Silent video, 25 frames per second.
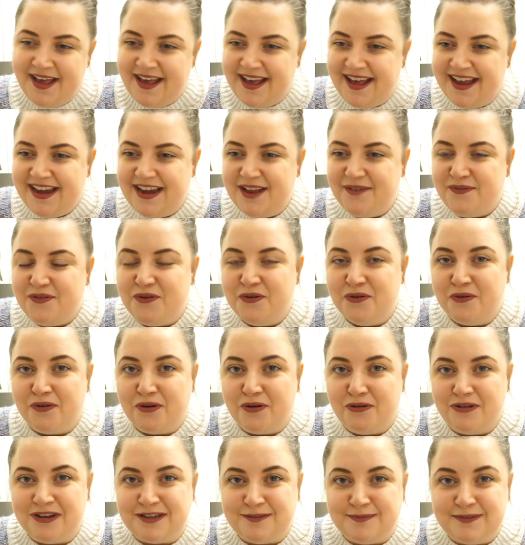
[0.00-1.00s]
and if you're a
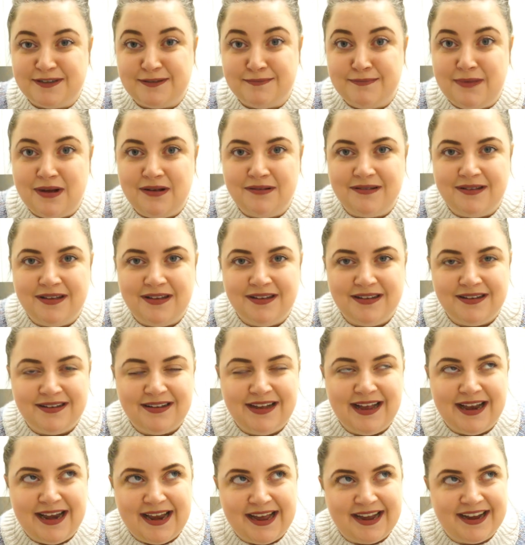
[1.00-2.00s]
Christmas mug
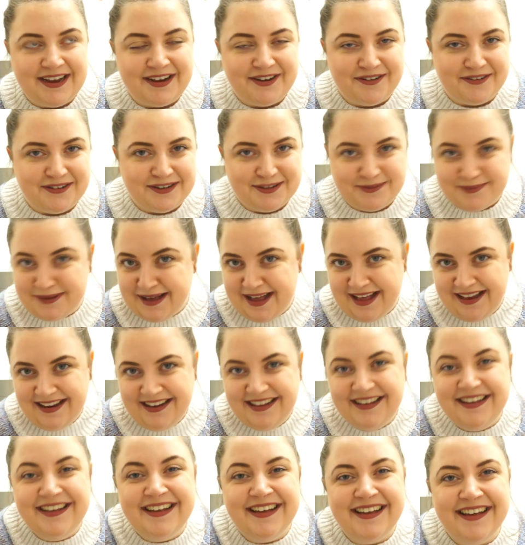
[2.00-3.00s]
collector as well.